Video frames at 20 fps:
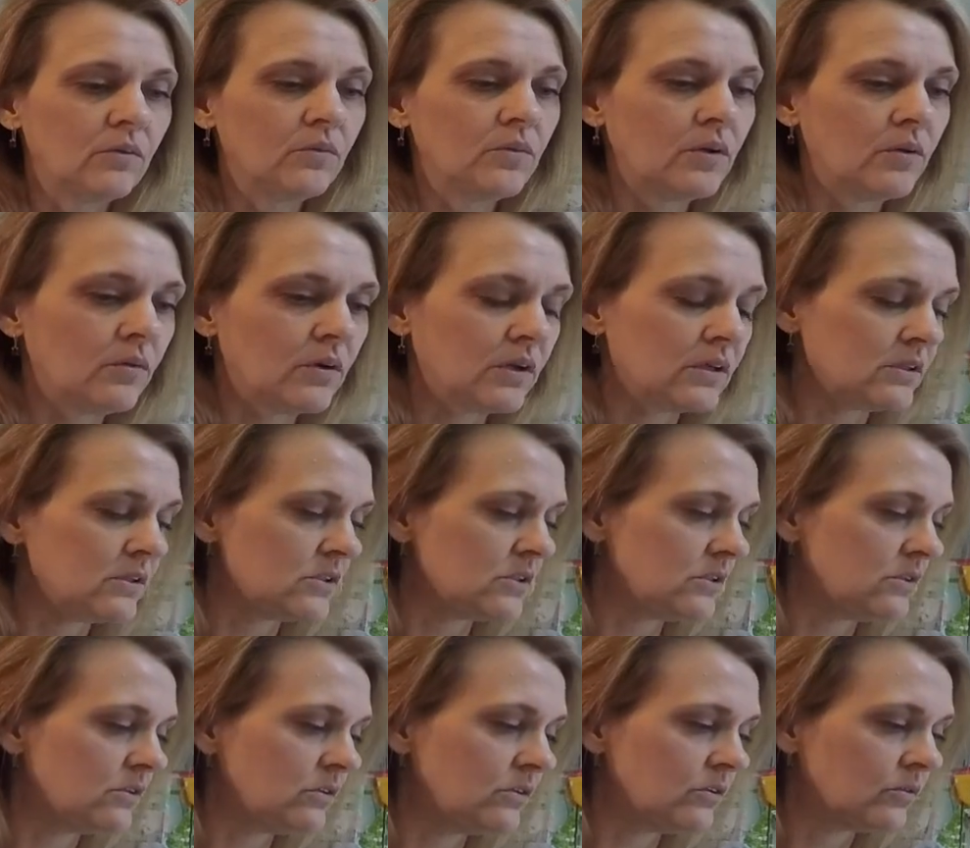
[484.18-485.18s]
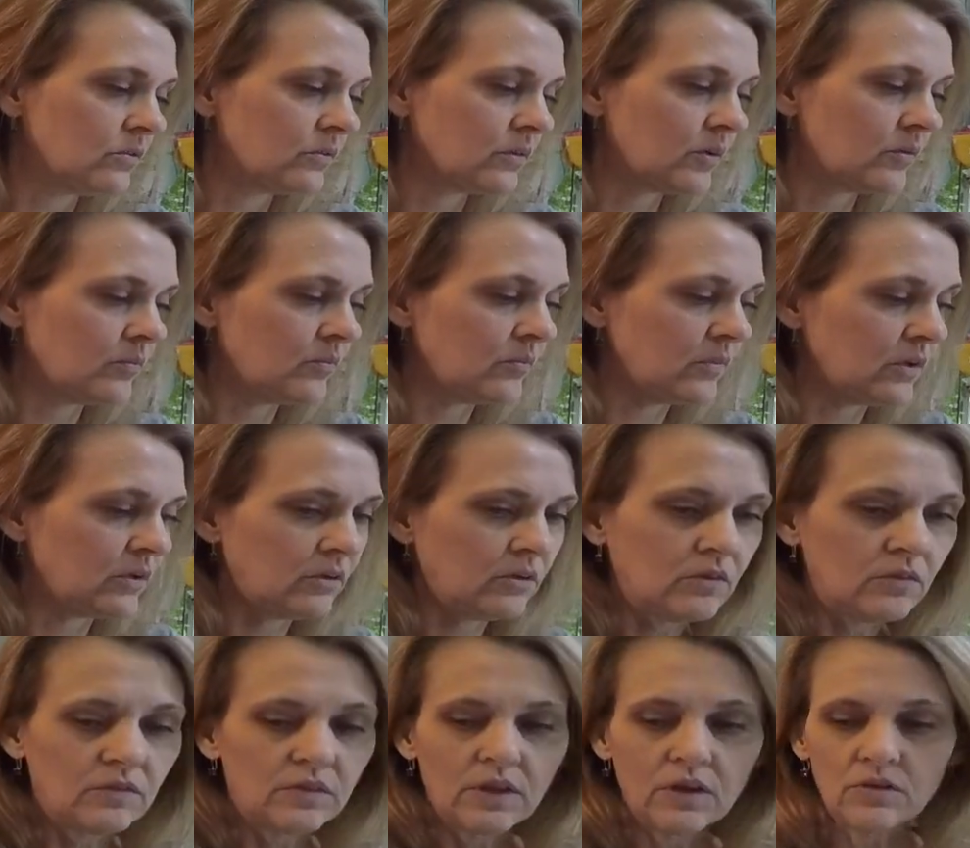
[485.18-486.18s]
we want to
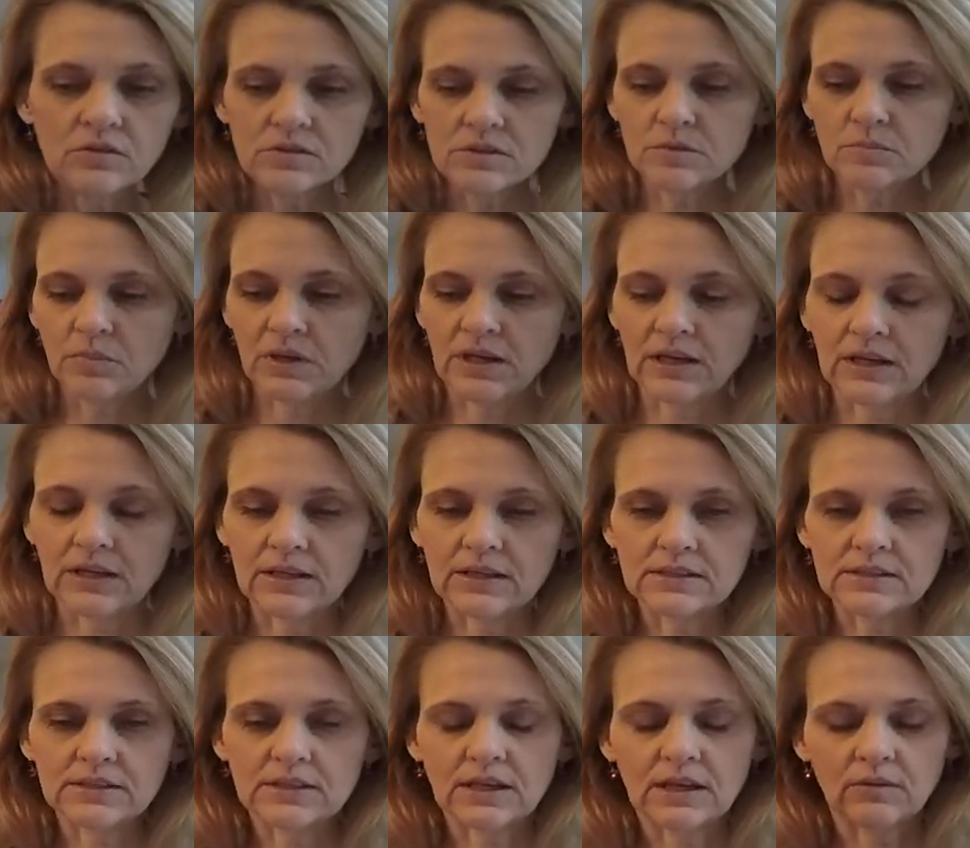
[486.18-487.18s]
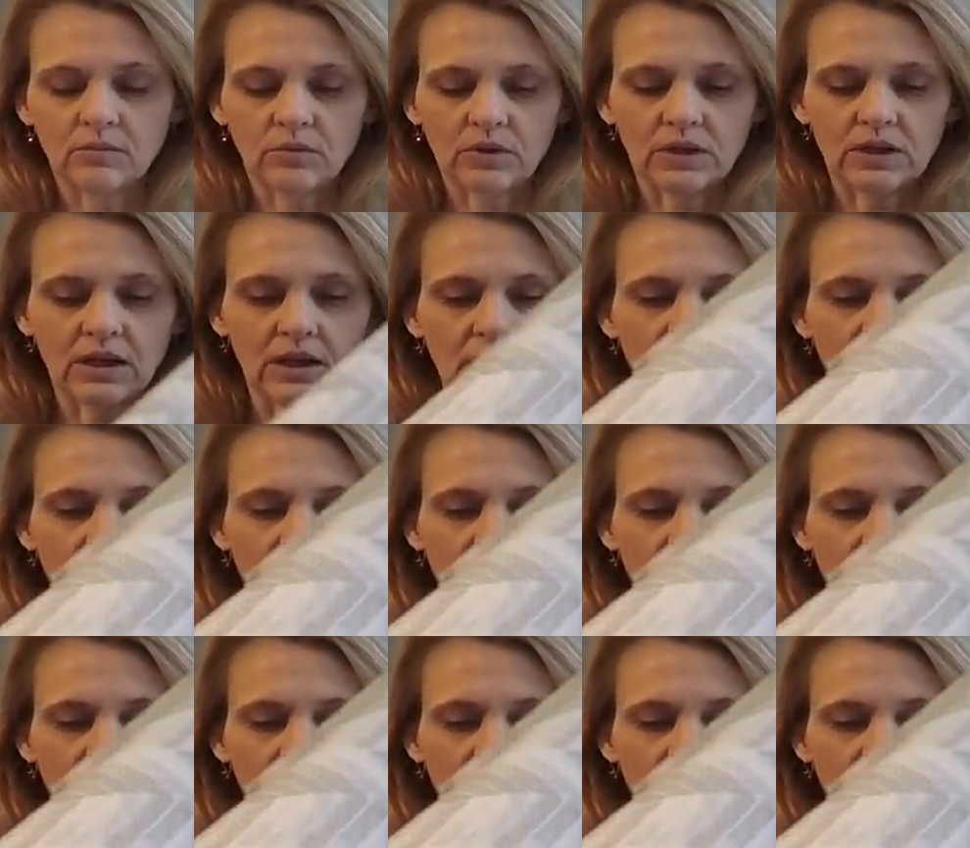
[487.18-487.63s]
remove those pins, and when I